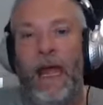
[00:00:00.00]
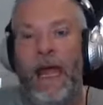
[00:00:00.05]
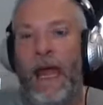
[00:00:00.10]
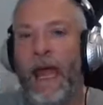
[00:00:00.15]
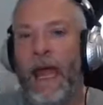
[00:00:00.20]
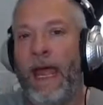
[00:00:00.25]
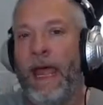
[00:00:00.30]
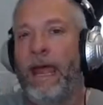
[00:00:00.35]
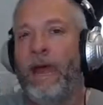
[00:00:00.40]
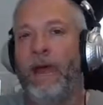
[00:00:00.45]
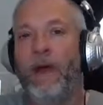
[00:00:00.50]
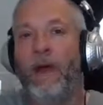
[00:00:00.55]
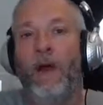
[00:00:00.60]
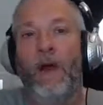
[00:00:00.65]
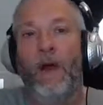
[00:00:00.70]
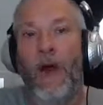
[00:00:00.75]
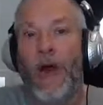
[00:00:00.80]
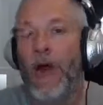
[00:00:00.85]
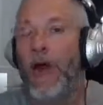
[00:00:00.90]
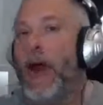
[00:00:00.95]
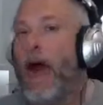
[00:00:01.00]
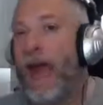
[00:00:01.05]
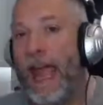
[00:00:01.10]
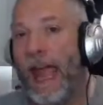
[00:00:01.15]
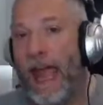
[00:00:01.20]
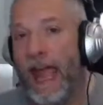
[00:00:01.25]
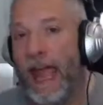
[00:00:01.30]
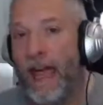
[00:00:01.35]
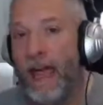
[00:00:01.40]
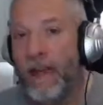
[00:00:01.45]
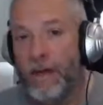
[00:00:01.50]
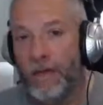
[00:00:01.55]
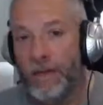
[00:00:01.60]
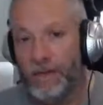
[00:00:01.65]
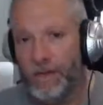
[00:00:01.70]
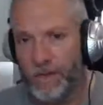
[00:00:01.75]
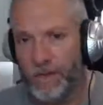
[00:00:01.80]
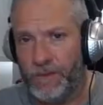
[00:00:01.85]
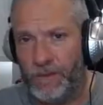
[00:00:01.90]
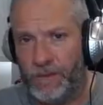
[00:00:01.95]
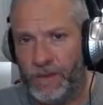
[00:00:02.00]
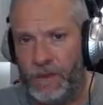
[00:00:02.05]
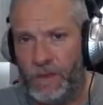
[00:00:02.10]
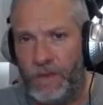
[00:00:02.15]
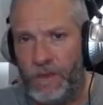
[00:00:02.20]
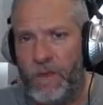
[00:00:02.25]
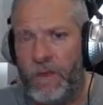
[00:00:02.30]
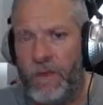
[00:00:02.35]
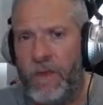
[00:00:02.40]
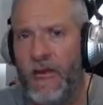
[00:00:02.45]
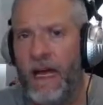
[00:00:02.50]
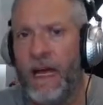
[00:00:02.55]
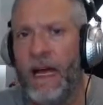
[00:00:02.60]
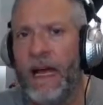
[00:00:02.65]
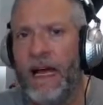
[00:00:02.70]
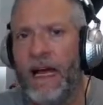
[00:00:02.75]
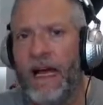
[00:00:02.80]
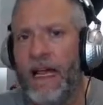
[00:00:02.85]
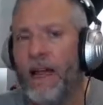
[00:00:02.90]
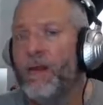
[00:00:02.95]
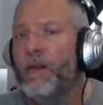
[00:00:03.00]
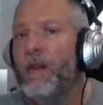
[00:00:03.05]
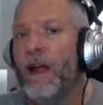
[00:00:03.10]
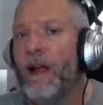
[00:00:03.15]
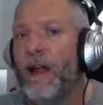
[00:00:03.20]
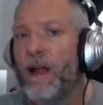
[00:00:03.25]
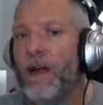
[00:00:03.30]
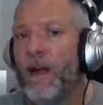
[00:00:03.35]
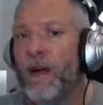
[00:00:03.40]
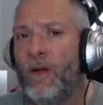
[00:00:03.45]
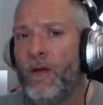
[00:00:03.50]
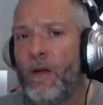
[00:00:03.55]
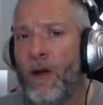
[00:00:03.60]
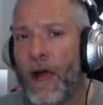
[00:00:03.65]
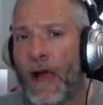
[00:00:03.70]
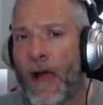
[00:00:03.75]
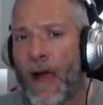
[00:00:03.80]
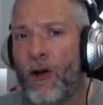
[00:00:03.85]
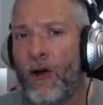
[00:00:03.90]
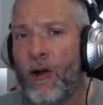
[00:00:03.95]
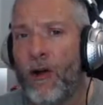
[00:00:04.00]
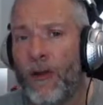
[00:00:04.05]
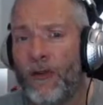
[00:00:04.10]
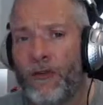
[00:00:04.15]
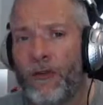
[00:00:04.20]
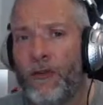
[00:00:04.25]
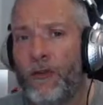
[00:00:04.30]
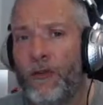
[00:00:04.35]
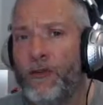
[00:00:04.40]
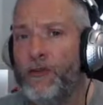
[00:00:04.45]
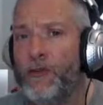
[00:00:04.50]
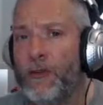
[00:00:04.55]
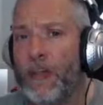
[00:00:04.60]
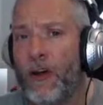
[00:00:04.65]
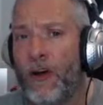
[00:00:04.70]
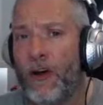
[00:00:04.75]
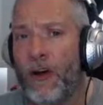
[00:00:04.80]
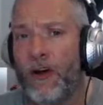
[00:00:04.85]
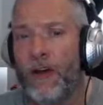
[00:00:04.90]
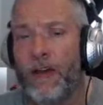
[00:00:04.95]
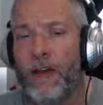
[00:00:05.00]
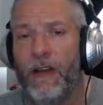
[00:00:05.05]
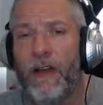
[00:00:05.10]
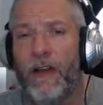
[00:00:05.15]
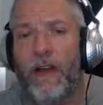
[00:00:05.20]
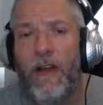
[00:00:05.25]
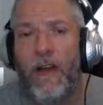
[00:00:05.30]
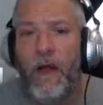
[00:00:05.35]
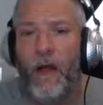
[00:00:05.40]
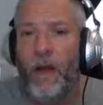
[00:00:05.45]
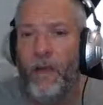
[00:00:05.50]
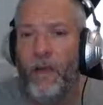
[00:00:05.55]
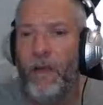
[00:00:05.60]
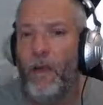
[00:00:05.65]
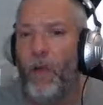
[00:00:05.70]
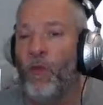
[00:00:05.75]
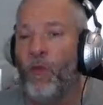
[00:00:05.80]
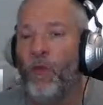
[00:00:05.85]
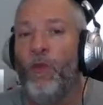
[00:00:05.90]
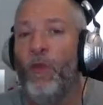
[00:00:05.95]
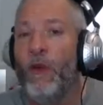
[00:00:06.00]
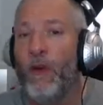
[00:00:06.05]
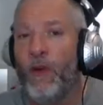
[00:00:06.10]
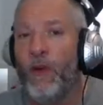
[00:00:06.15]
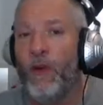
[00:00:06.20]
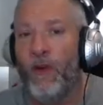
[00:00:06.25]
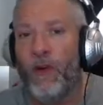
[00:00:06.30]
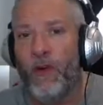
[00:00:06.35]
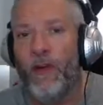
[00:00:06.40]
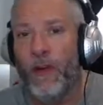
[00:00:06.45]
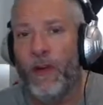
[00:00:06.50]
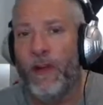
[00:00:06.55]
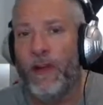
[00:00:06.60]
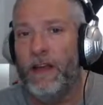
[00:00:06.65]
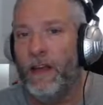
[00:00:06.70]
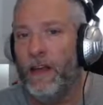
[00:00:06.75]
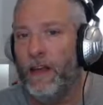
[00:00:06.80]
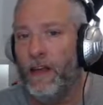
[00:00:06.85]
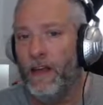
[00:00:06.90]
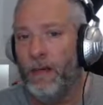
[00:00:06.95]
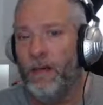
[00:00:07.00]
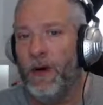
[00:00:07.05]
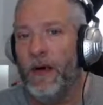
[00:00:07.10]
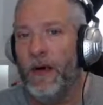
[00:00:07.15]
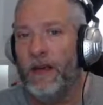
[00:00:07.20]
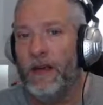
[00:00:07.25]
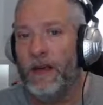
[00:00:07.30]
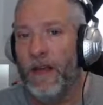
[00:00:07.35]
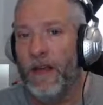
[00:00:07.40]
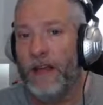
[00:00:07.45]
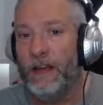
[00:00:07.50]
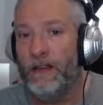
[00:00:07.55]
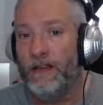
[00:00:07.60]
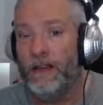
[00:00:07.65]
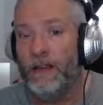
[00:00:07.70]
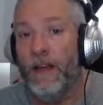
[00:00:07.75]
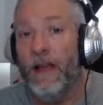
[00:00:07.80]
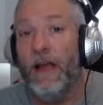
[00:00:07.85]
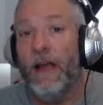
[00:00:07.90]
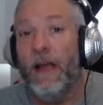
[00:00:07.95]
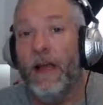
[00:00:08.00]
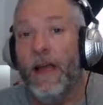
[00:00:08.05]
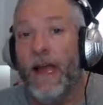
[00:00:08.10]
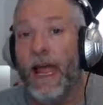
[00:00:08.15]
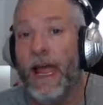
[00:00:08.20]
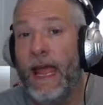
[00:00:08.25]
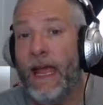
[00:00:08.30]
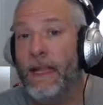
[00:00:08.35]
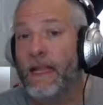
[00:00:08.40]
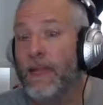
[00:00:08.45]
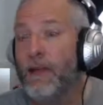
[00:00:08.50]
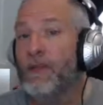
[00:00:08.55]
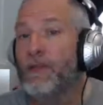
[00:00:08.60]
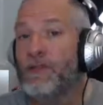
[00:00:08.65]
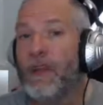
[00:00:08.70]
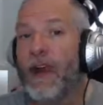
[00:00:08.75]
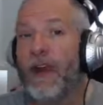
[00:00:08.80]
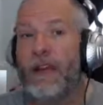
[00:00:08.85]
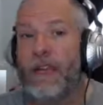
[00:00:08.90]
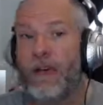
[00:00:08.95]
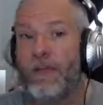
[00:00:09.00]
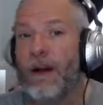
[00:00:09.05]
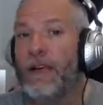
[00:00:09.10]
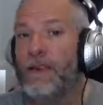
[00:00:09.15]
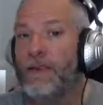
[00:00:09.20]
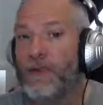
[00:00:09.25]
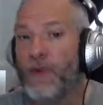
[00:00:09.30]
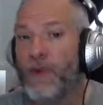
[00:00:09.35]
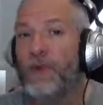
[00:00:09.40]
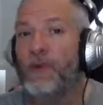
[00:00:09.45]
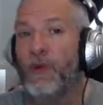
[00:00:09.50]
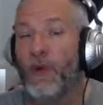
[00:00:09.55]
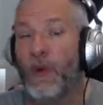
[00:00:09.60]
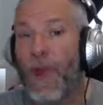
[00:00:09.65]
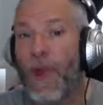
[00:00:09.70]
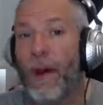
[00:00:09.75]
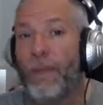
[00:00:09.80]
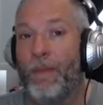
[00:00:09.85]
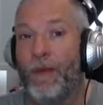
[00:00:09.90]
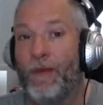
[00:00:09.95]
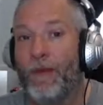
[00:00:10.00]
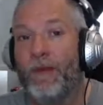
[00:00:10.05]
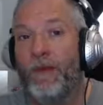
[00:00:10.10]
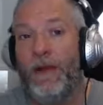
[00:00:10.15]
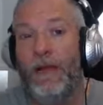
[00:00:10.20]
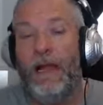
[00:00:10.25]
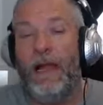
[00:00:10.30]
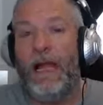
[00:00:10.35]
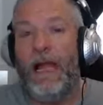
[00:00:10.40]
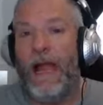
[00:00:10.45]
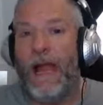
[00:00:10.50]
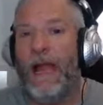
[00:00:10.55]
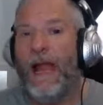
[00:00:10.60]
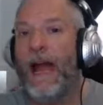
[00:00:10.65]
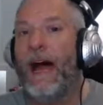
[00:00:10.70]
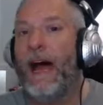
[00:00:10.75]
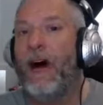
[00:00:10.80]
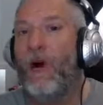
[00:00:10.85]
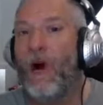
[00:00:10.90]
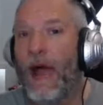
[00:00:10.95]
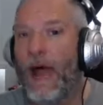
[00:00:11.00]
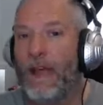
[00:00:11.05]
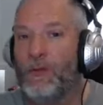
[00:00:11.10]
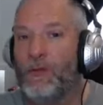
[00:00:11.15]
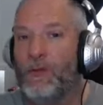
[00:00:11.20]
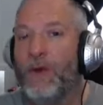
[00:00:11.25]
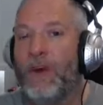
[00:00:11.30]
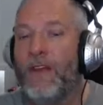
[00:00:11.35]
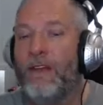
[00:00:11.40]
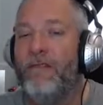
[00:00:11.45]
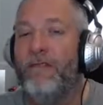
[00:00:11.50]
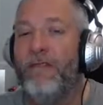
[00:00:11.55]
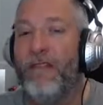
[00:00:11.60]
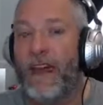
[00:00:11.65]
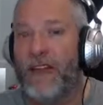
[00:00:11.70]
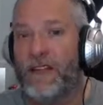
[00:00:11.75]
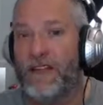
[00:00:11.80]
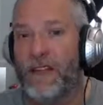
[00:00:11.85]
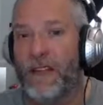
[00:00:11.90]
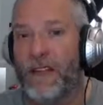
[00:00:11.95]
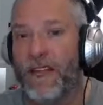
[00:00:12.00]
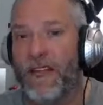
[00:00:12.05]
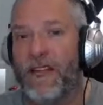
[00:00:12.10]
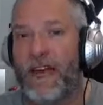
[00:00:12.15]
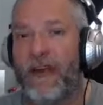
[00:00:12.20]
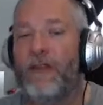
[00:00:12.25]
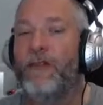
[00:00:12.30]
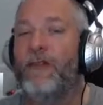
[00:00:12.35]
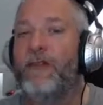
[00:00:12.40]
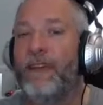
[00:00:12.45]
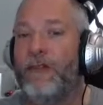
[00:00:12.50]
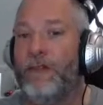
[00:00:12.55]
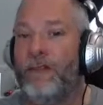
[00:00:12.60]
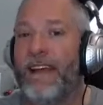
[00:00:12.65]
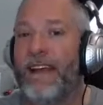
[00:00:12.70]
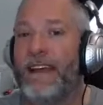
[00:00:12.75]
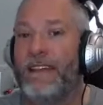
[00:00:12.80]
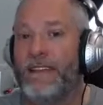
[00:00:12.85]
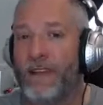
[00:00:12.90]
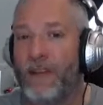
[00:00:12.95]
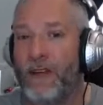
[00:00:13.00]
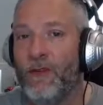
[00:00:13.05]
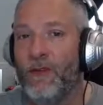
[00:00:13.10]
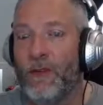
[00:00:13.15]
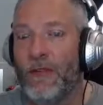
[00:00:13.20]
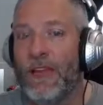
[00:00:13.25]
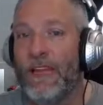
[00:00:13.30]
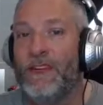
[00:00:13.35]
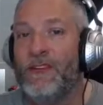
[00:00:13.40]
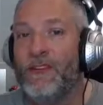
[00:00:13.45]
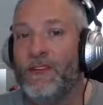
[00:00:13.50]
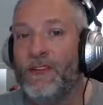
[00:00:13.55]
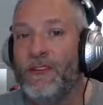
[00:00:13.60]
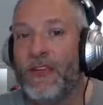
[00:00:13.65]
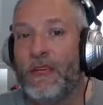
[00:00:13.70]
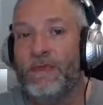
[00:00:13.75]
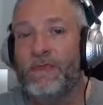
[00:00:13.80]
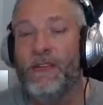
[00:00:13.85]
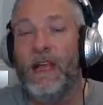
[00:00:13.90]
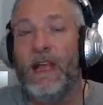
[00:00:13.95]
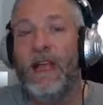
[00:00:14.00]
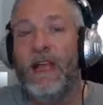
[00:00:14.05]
And I had Al Condalucci on real early on in the podcast, and he was talking about social capital and how as we invest in others, invest in relationships,